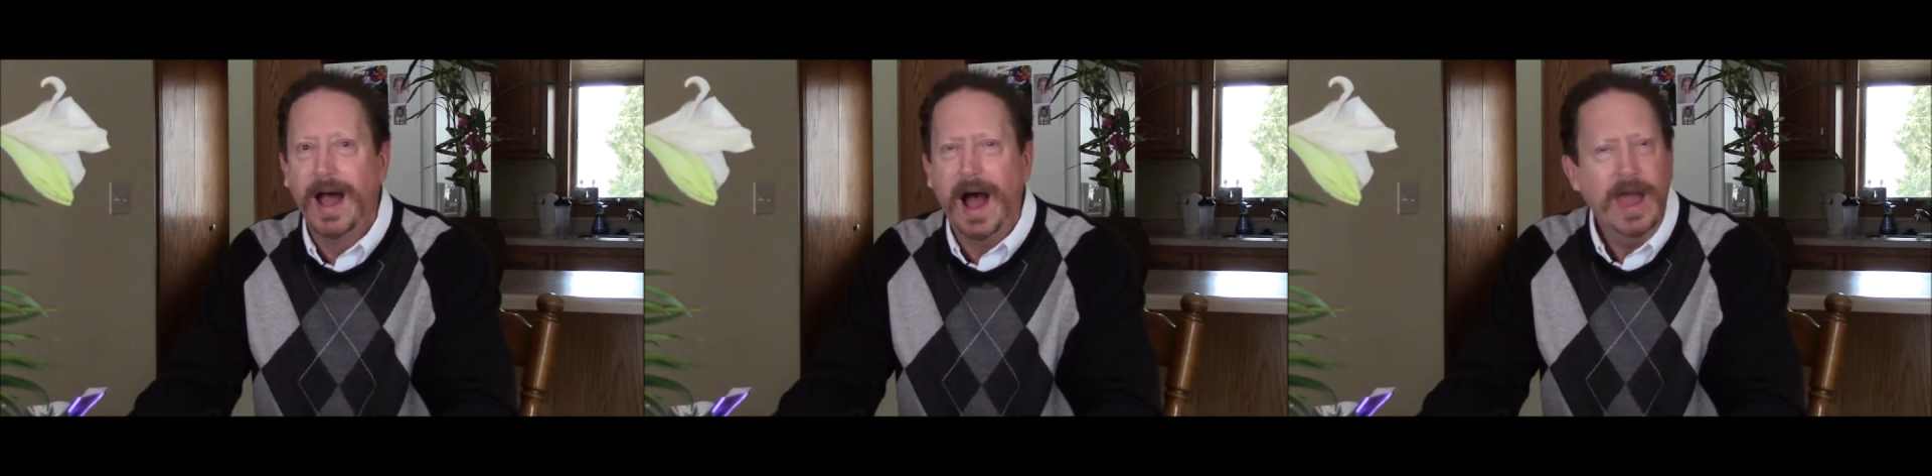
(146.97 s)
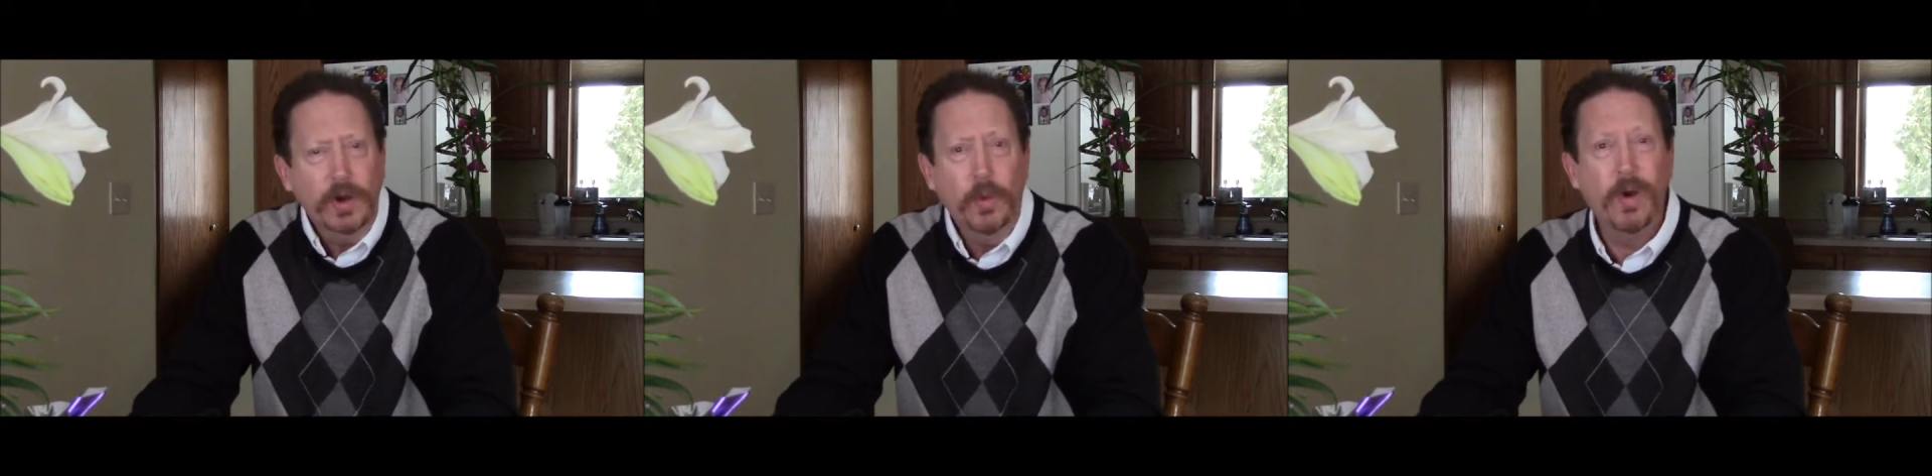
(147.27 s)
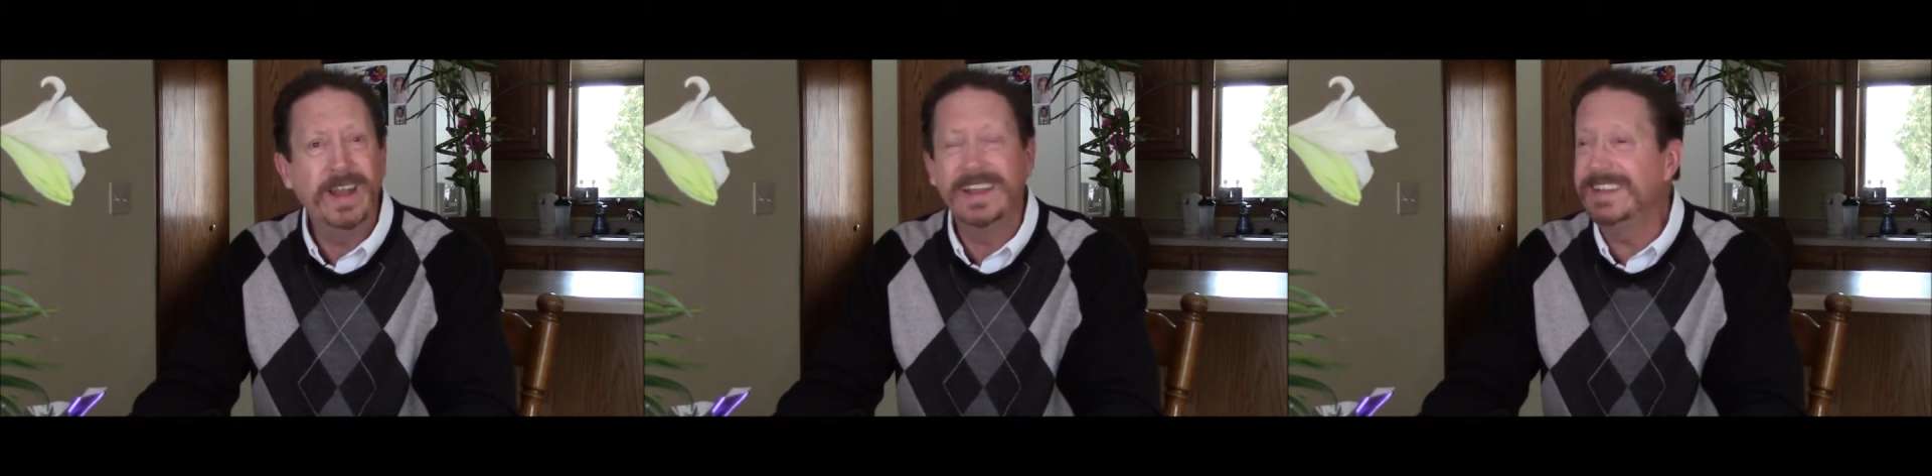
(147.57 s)
I don't know
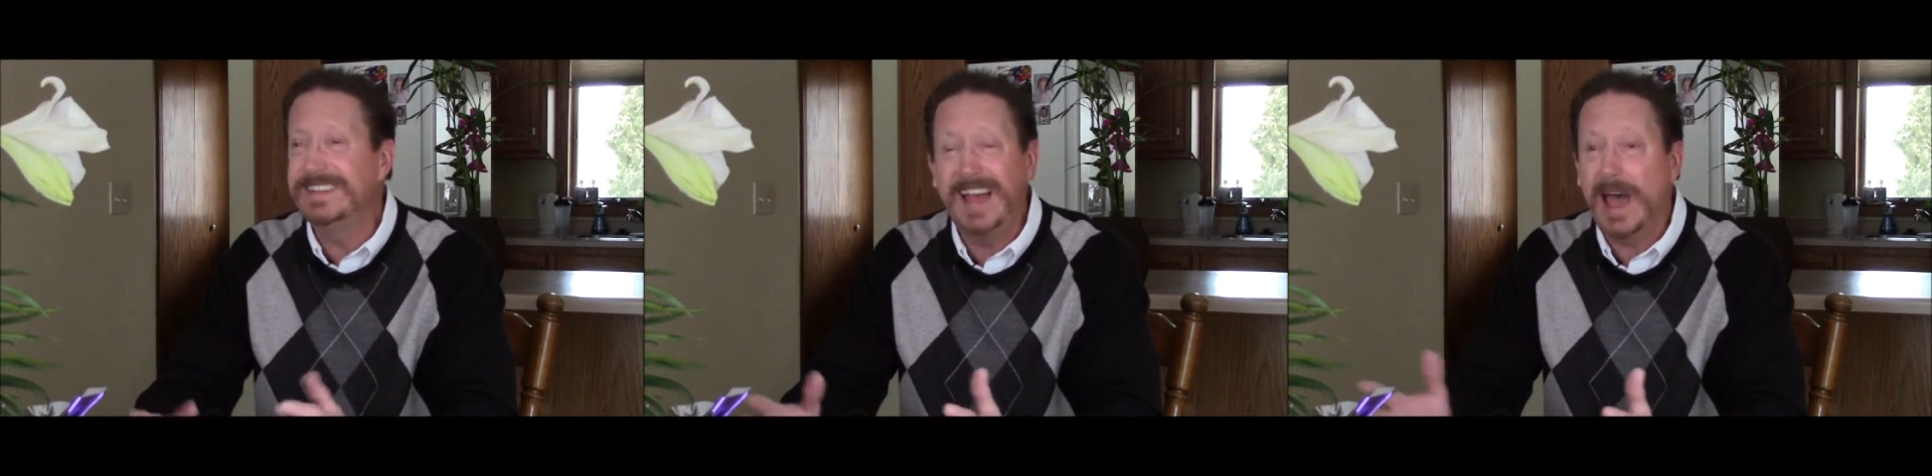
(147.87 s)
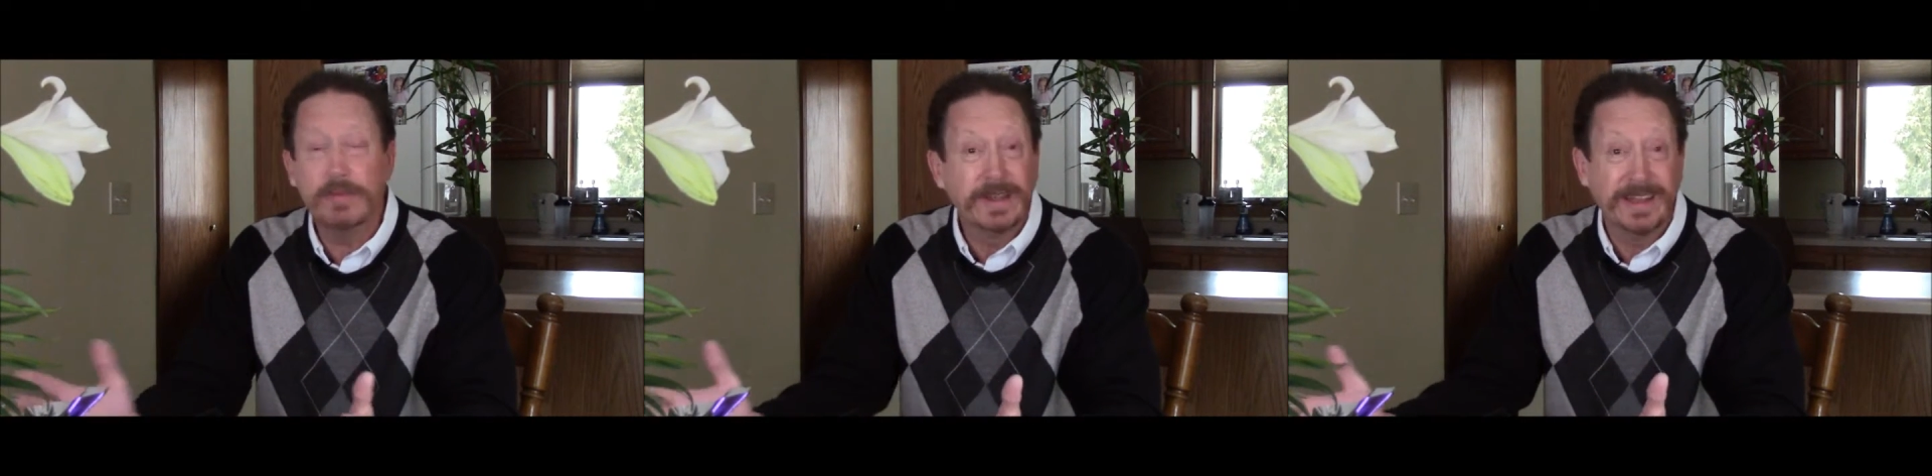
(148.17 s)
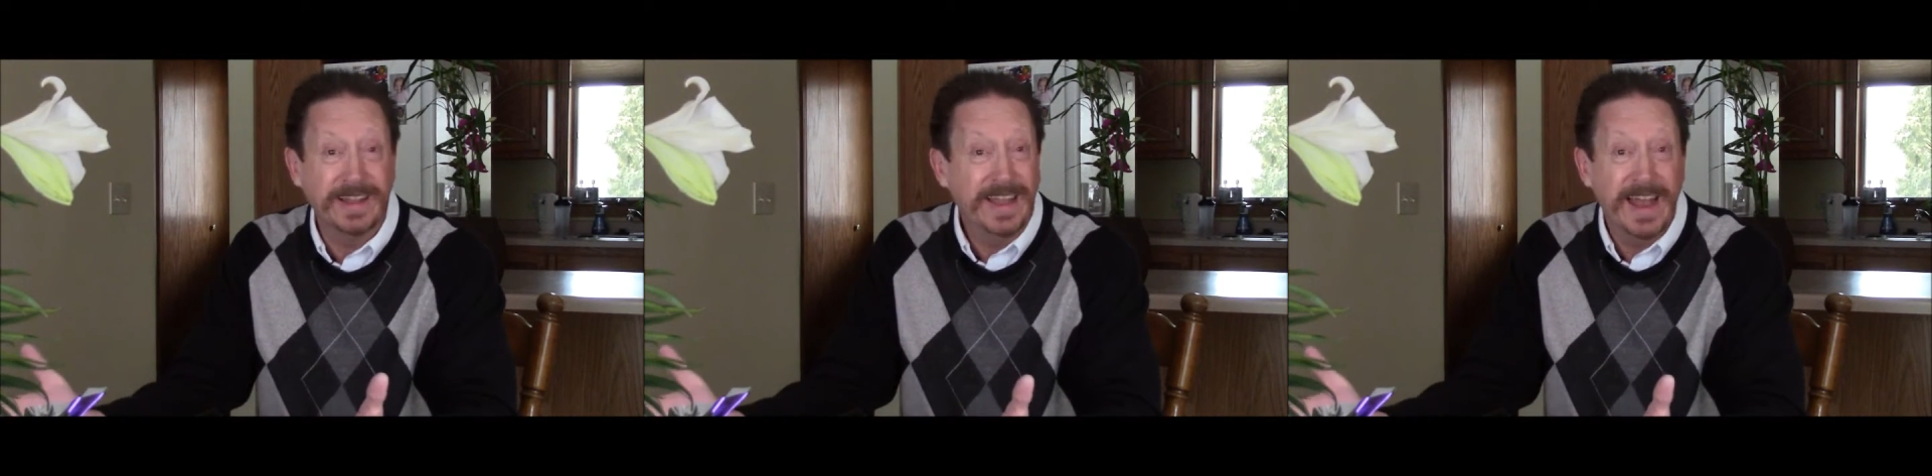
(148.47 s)
what it is, Don, but
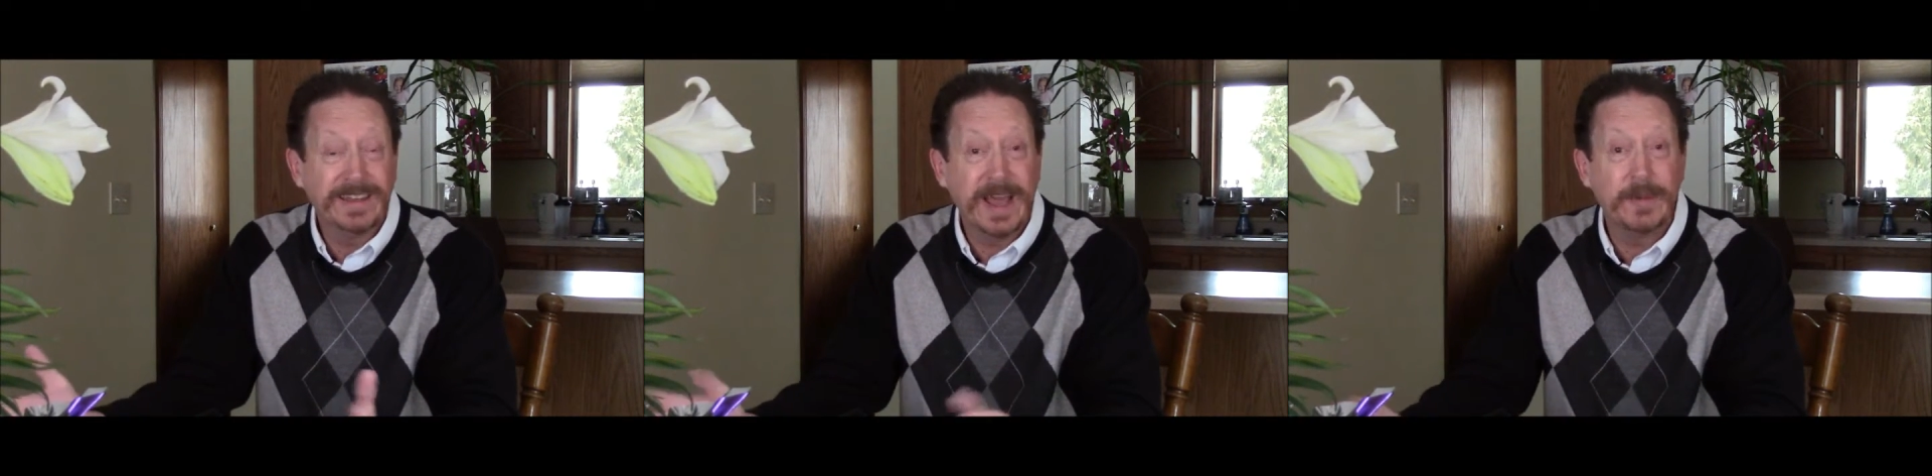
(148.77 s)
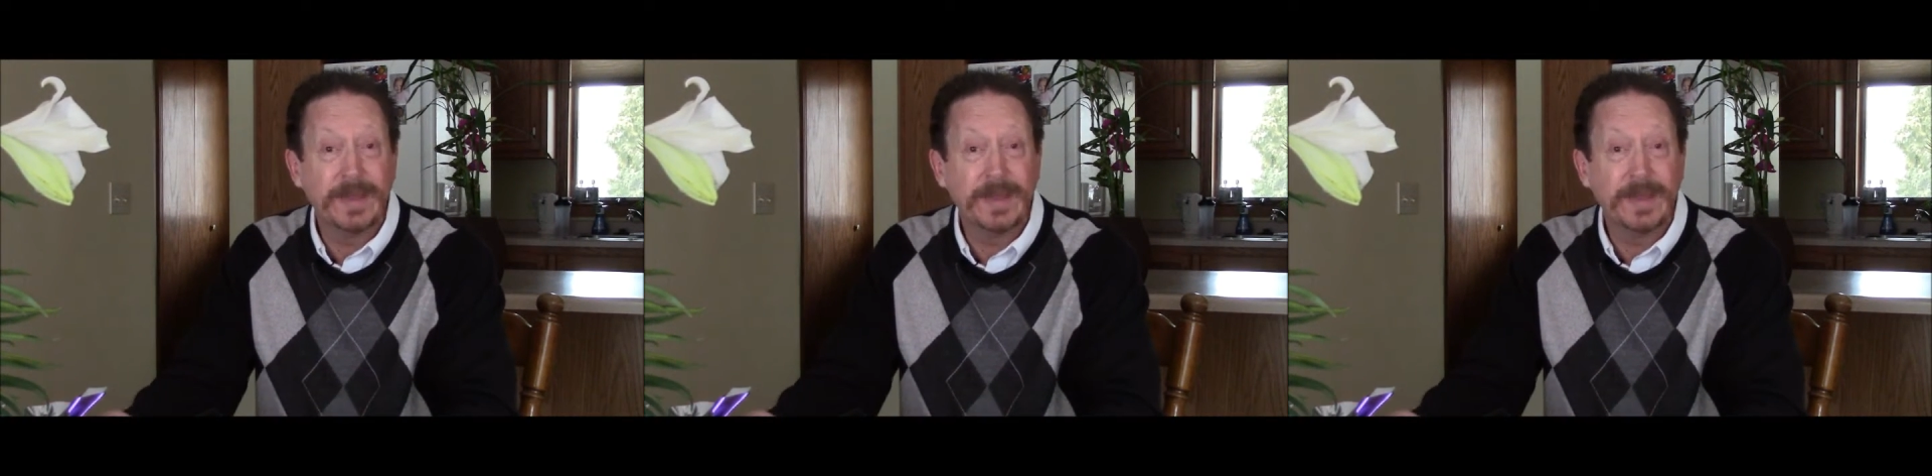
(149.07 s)
a lot of times